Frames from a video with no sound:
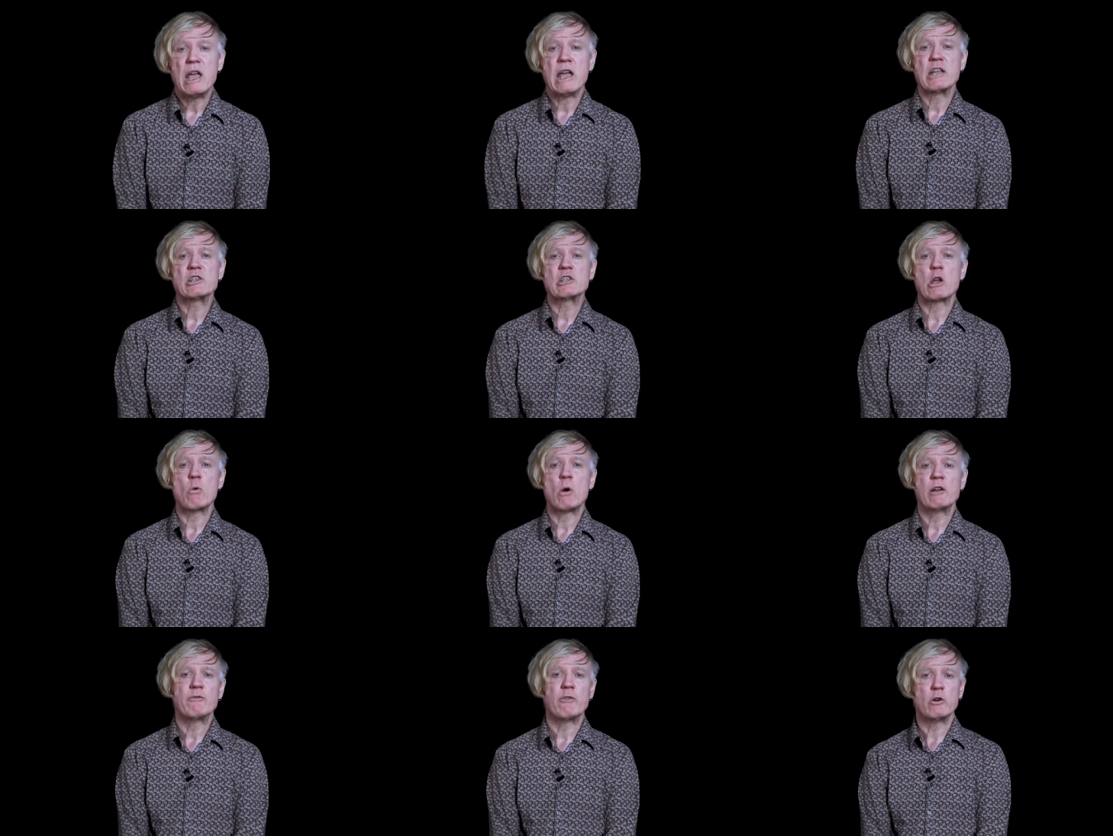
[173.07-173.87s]
And
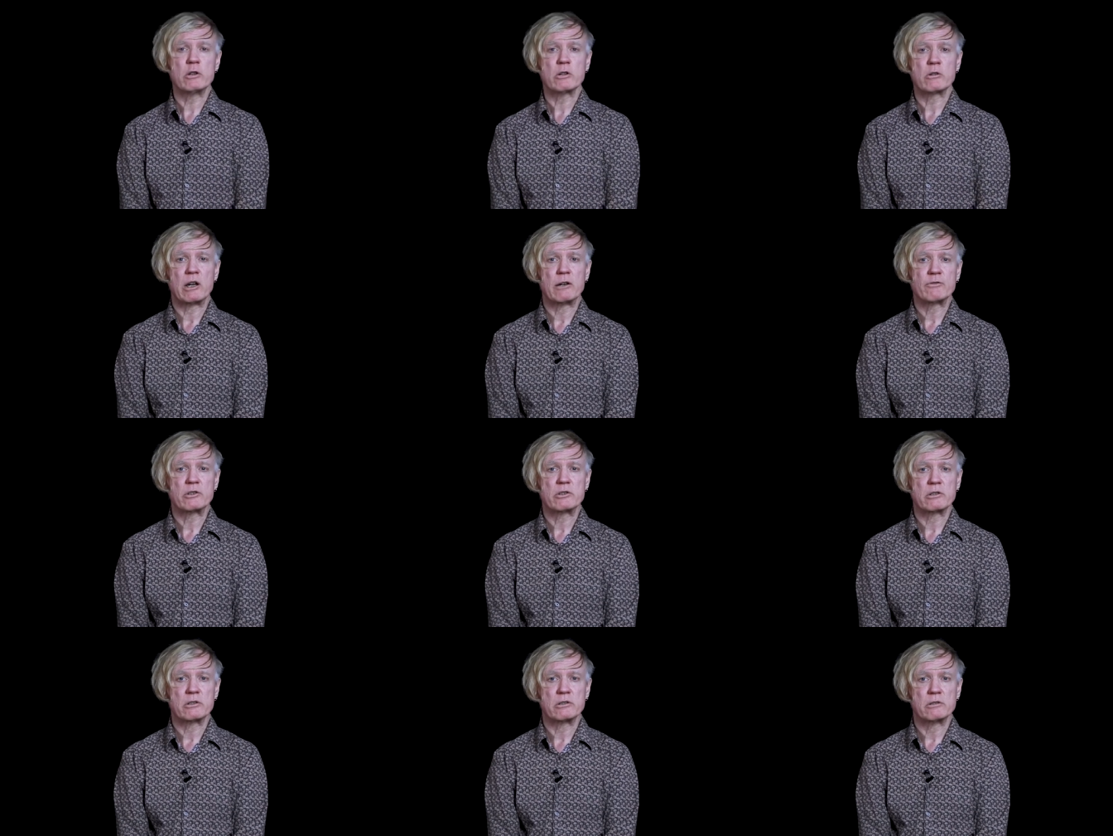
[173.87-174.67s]
so I
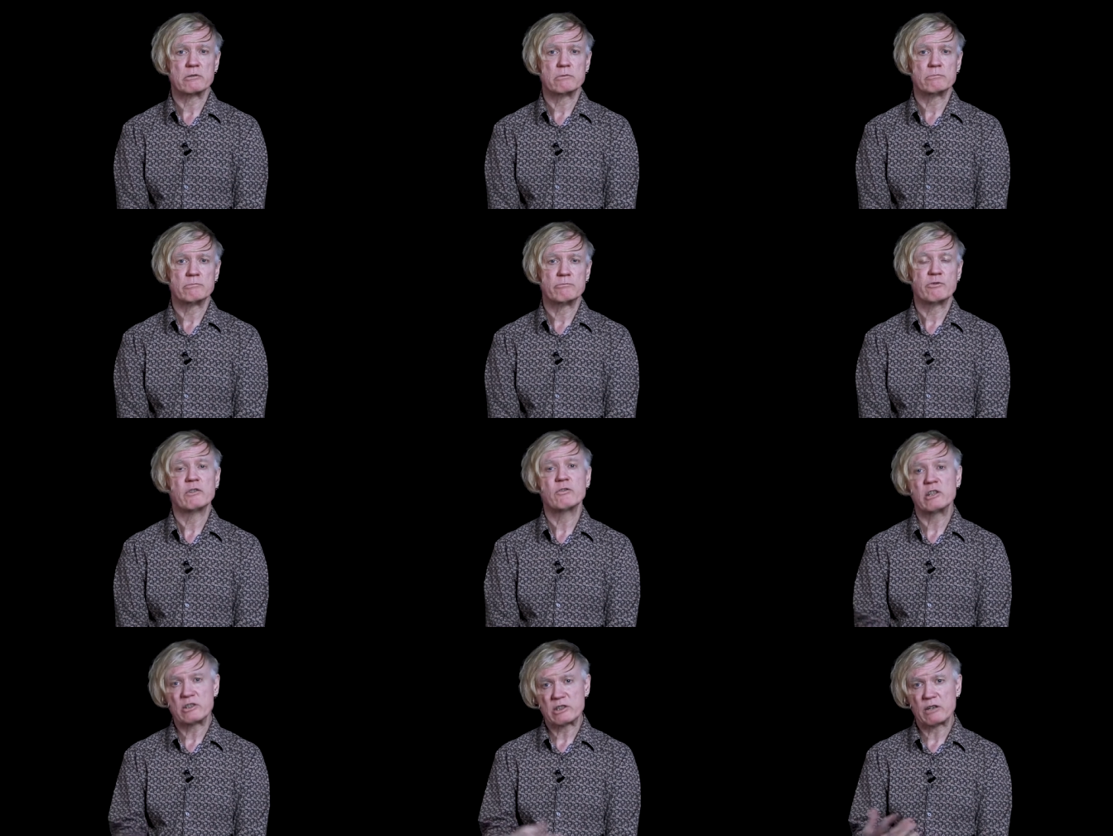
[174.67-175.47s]
photographed uh,
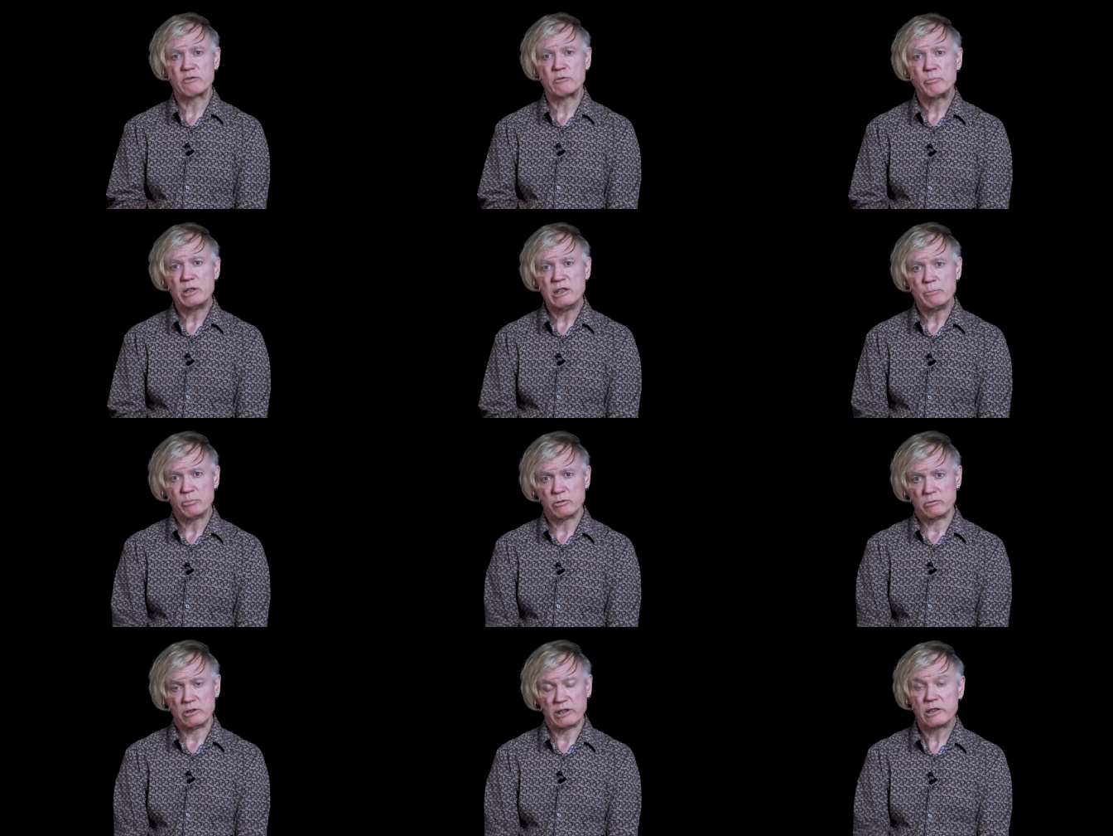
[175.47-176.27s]
57
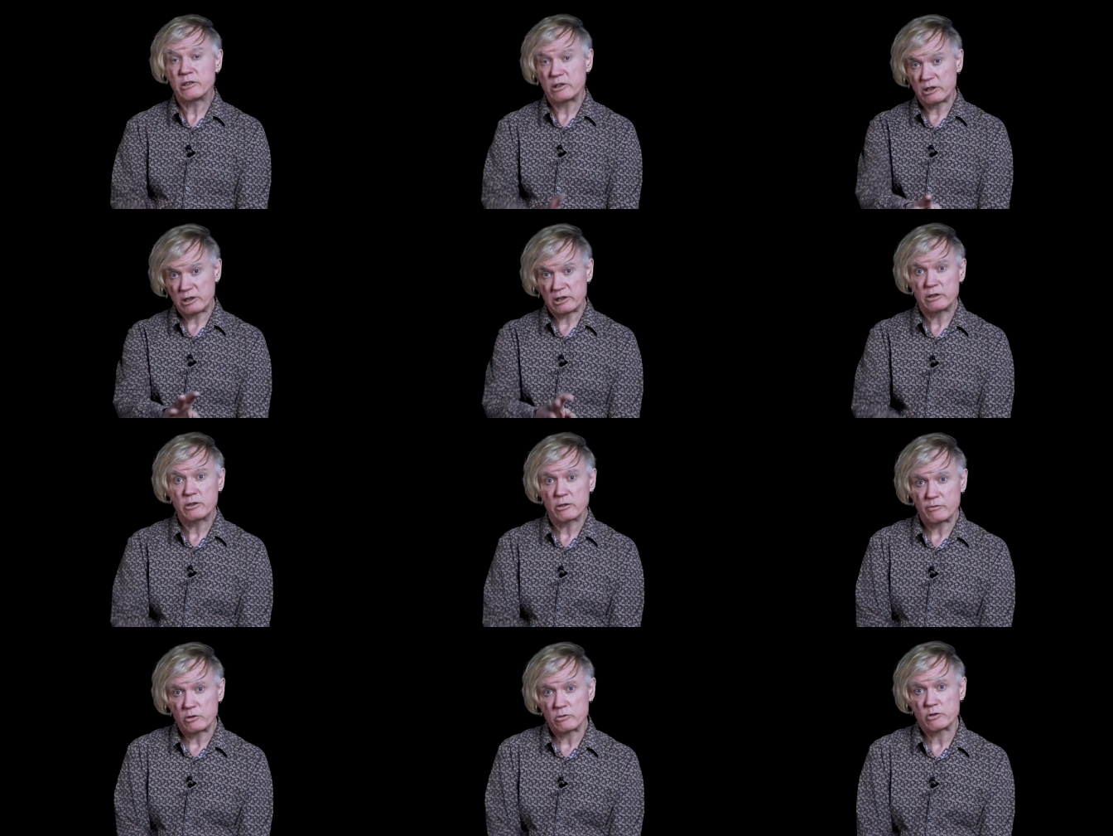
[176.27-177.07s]
people and did
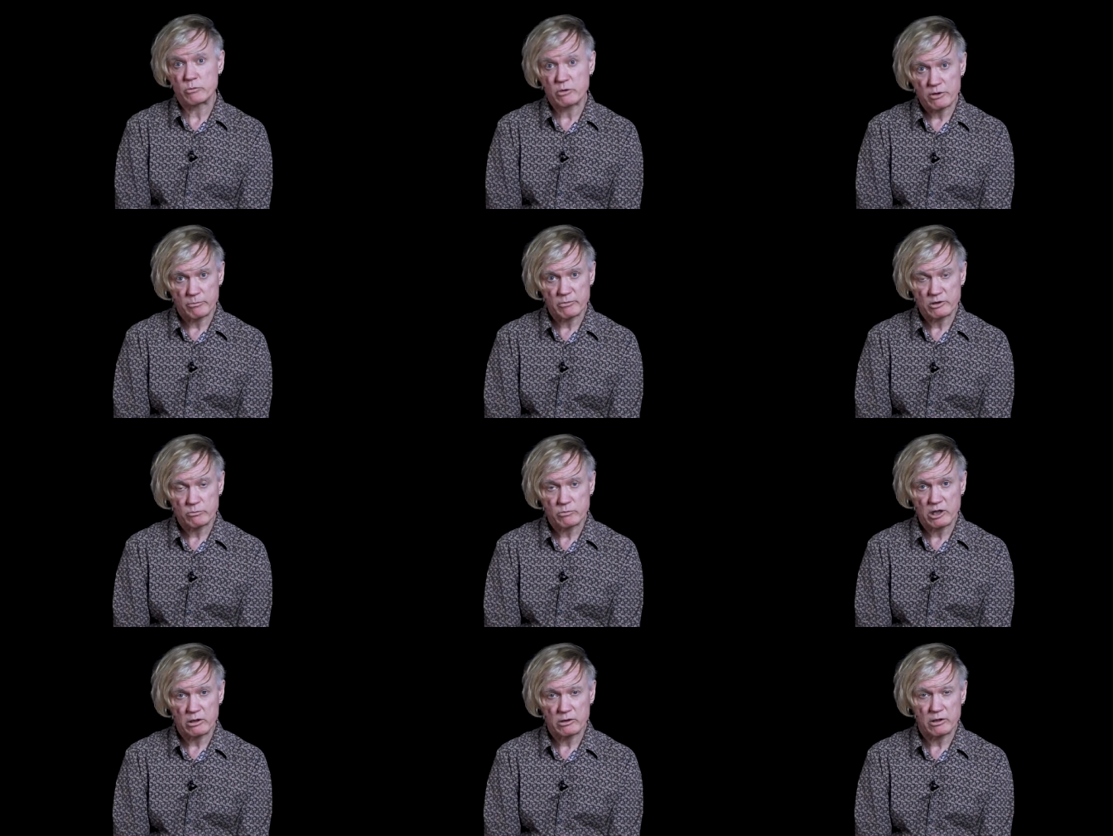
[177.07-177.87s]
interviews with them as
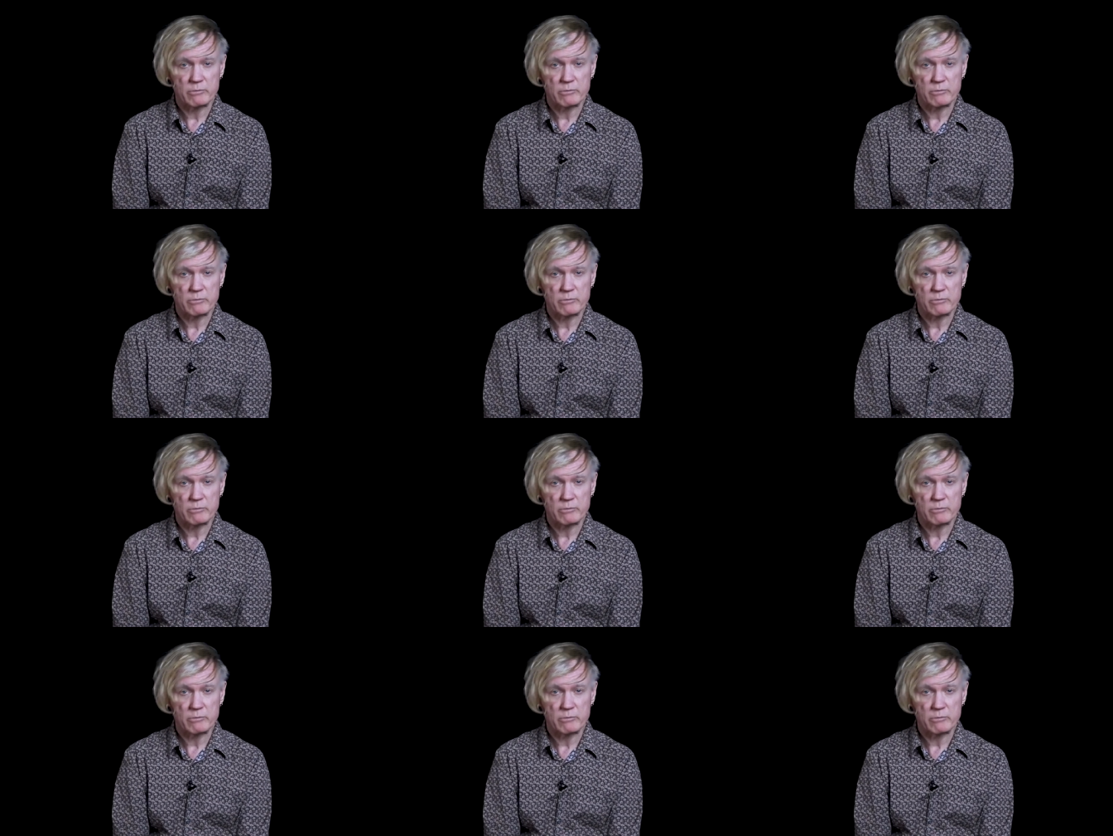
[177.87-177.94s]
well.